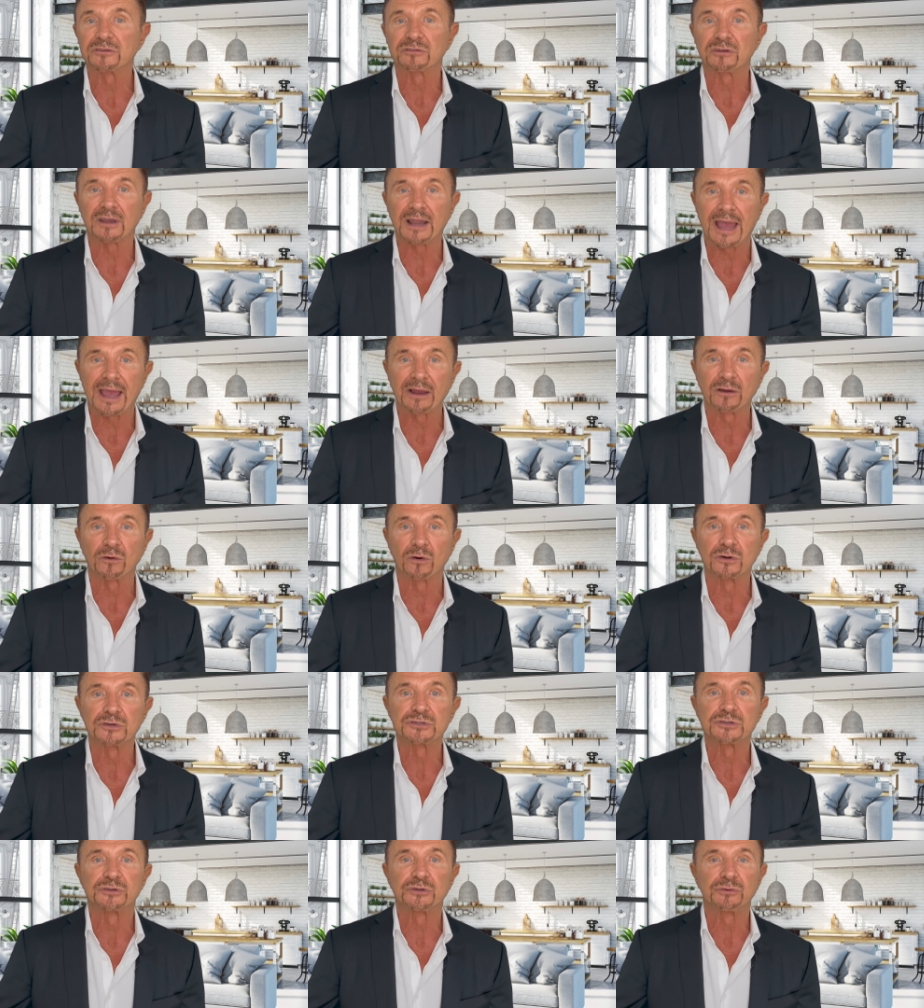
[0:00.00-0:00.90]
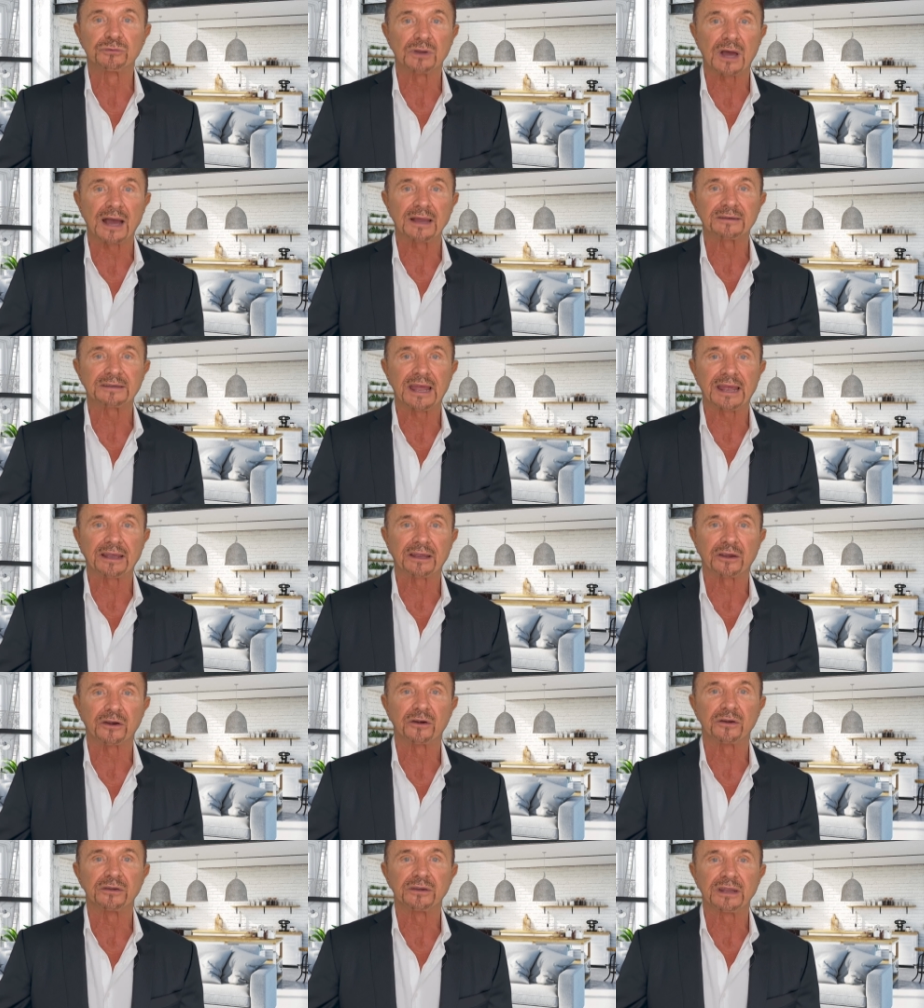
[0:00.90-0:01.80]
landlords do not take
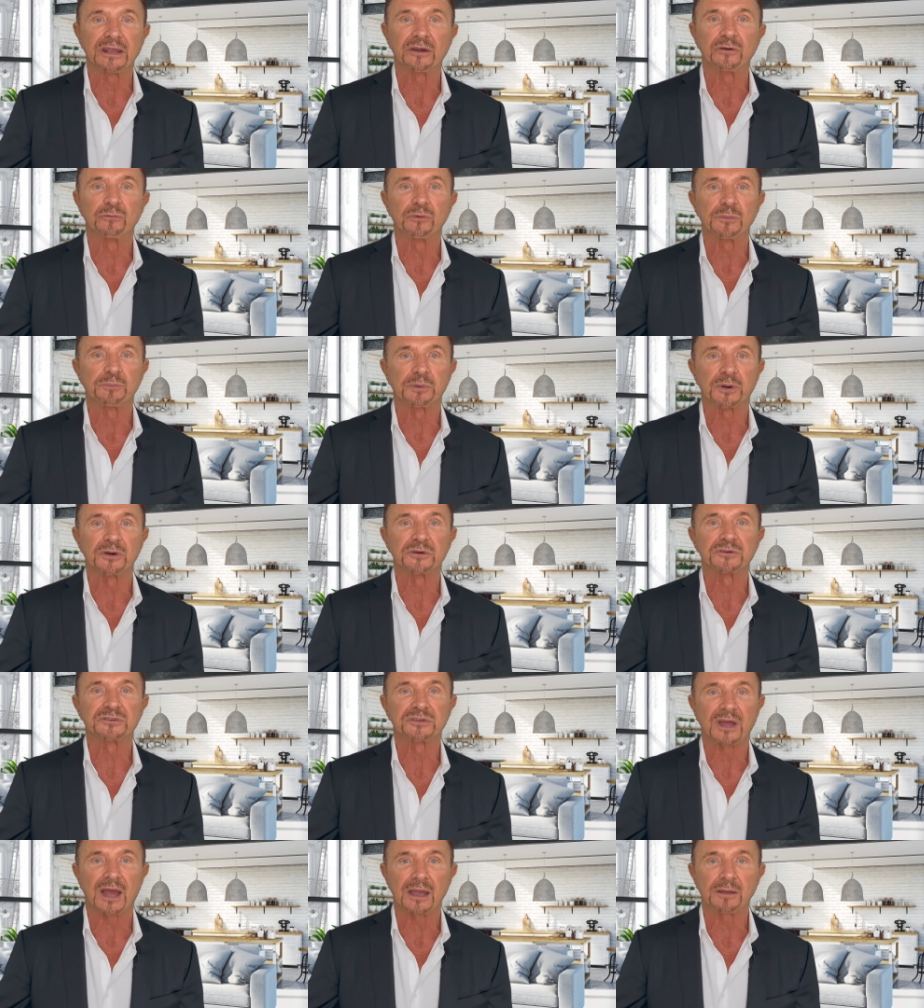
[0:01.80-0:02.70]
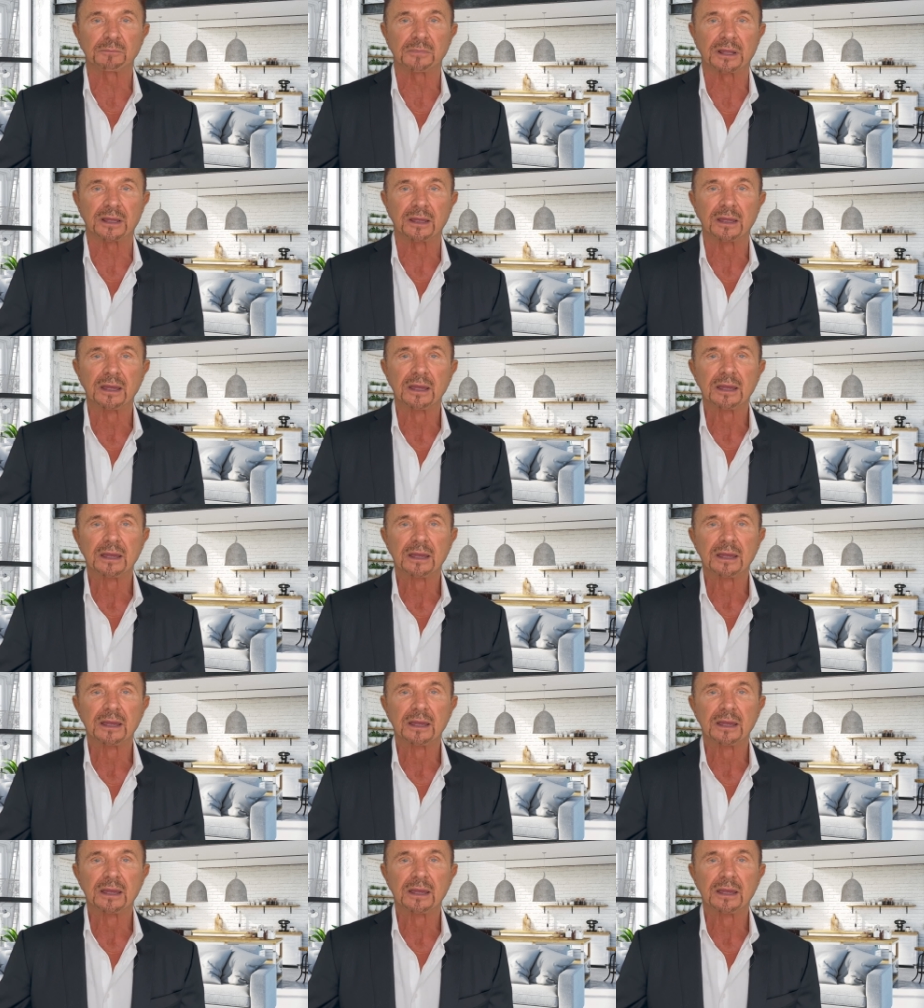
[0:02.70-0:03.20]
care of needed repairs timely.